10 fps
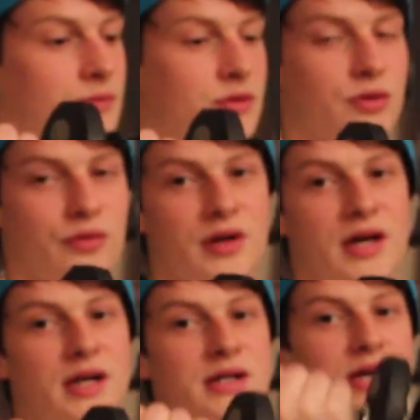sort of
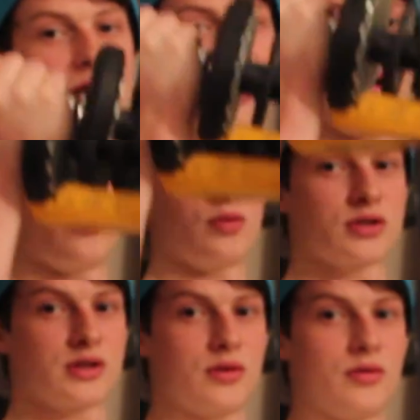gauge how
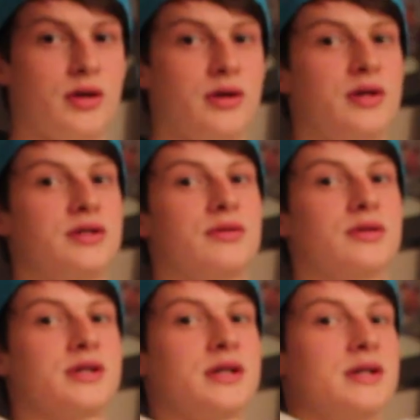slowly you need to
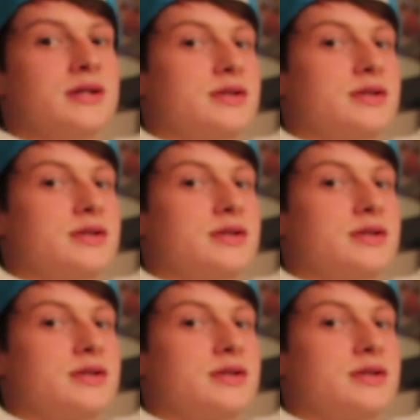rotate it